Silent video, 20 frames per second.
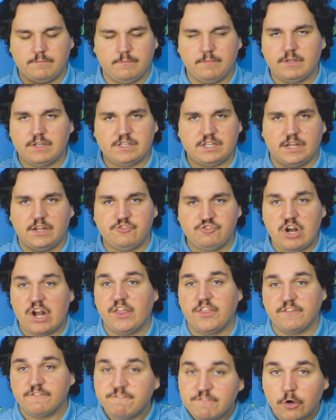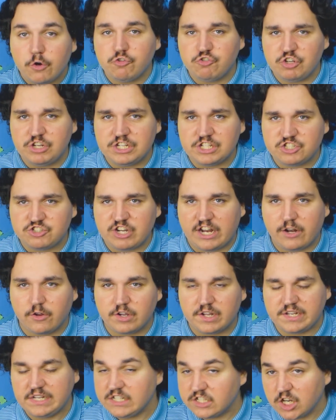Jonathan Fuji's channel,
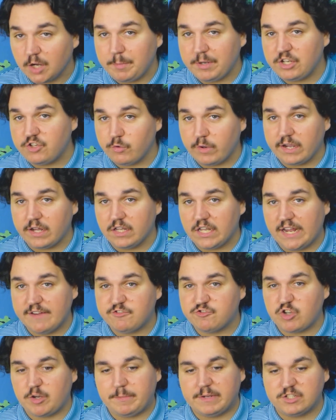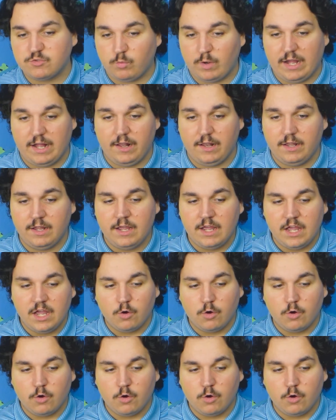because he's going to be doing a live stream as well